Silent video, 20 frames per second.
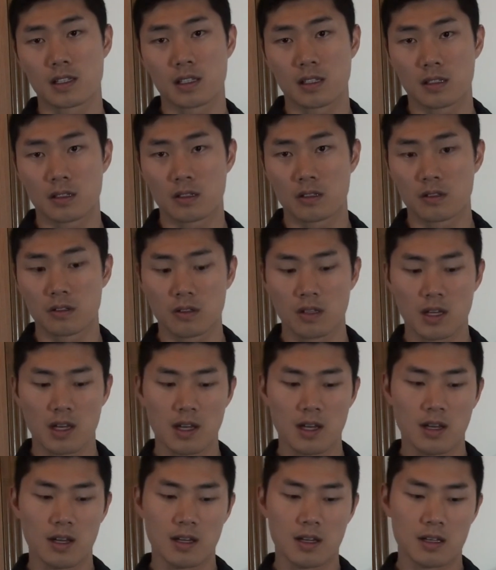had to do
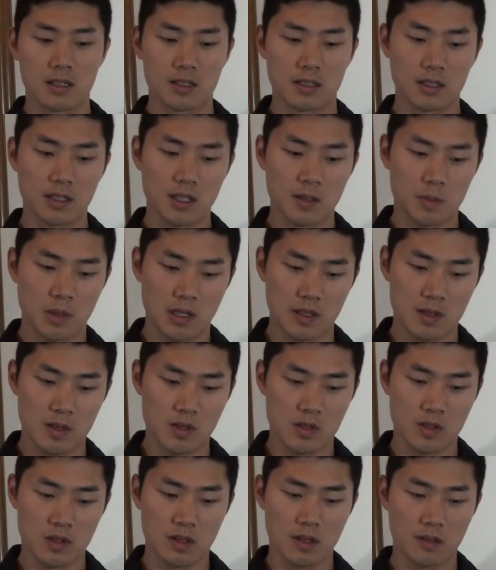delete
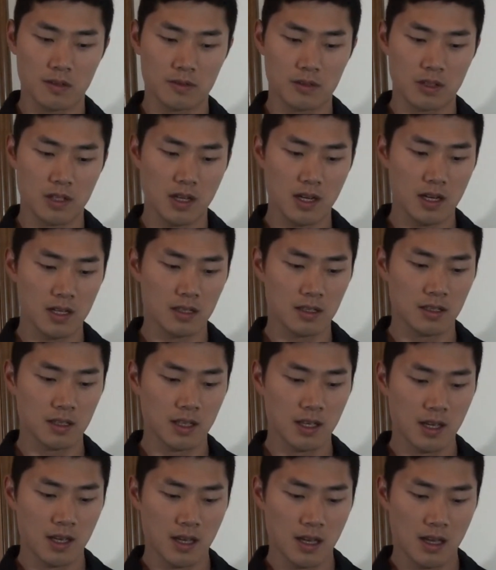partition override.
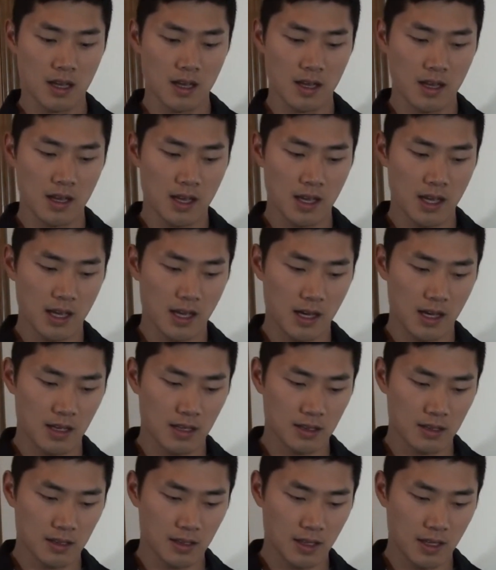
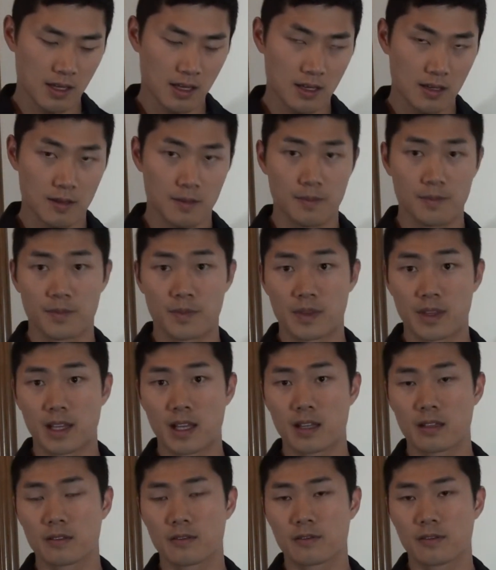And
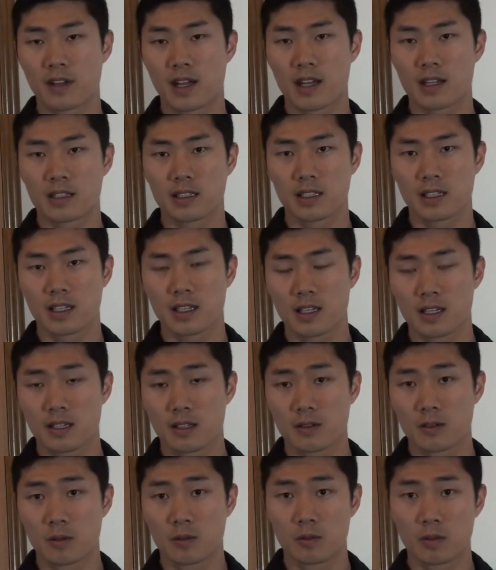then
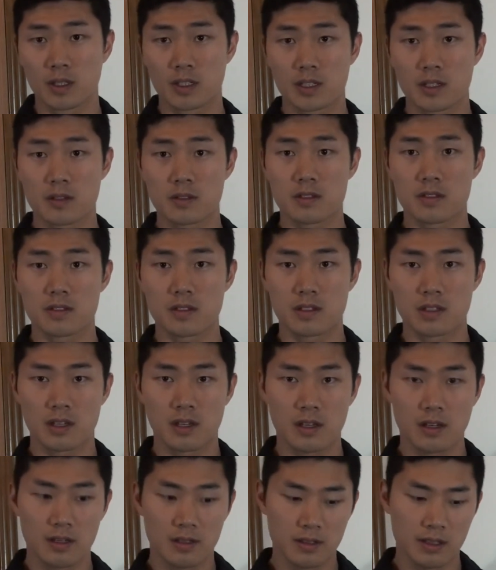finally Windows
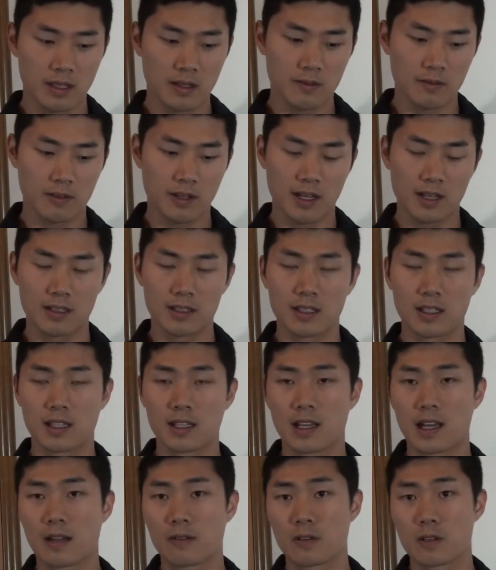installed, then
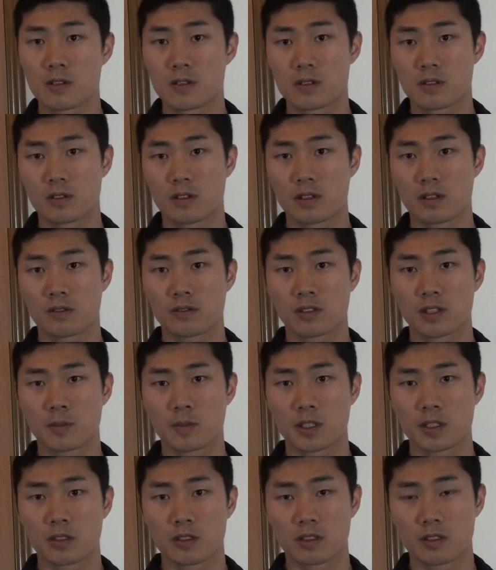finally I restored from
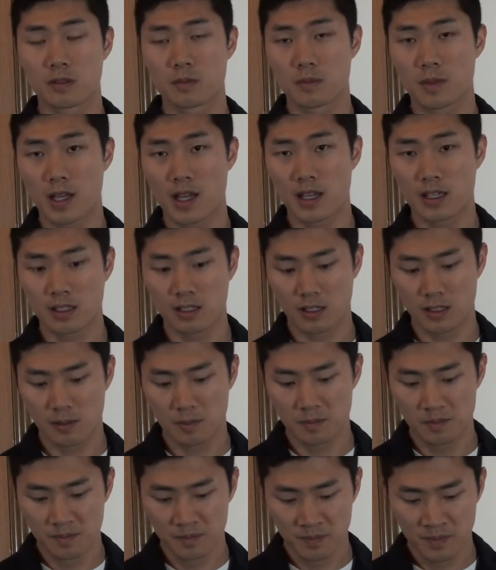a Norton
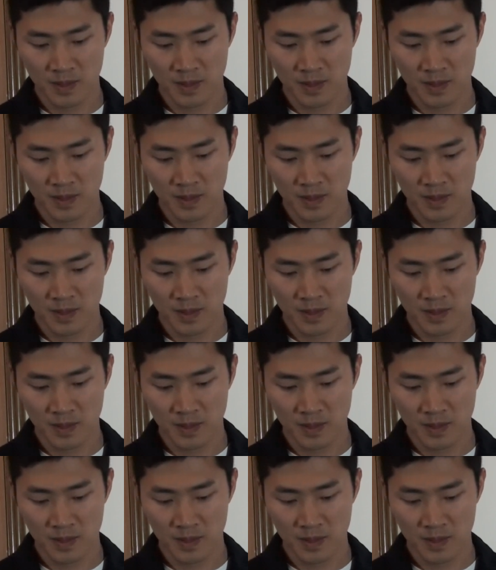backup,